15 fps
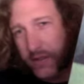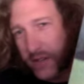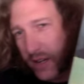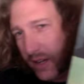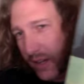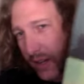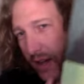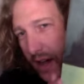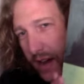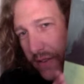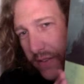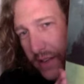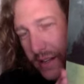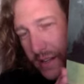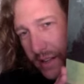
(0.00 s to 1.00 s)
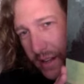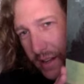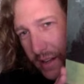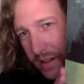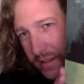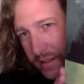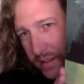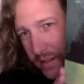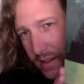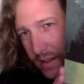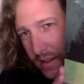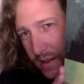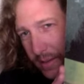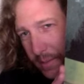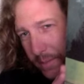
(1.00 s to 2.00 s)
who's done a lot of like
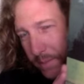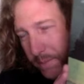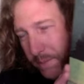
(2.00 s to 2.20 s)
he's